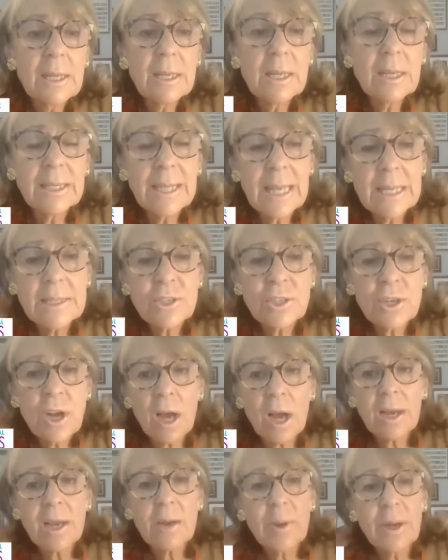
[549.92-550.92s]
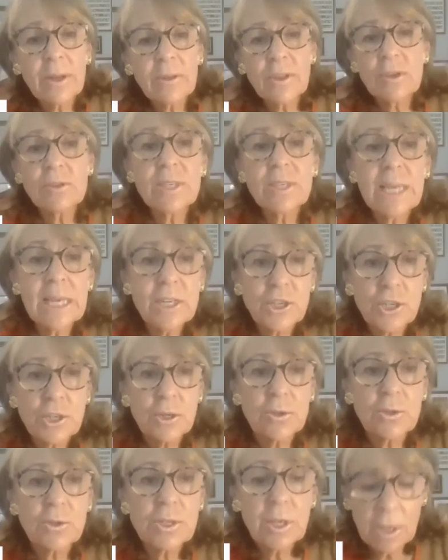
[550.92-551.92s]
Let's talk about those
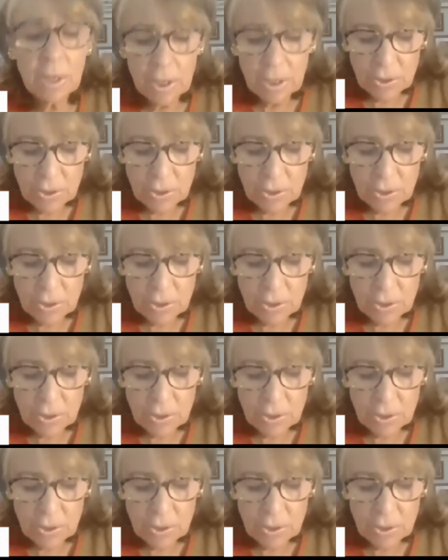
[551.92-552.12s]
issues.